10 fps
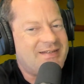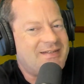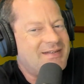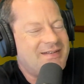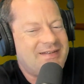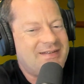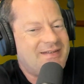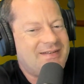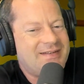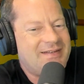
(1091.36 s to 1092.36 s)

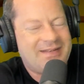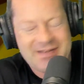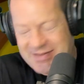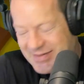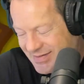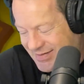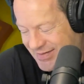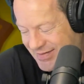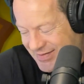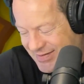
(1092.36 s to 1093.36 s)

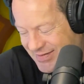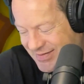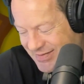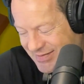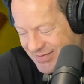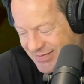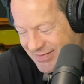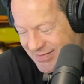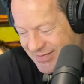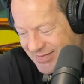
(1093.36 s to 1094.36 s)

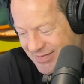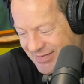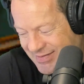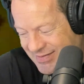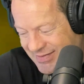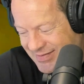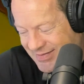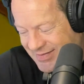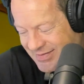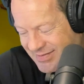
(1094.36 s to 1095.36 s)
No words are spoken by the person on screen.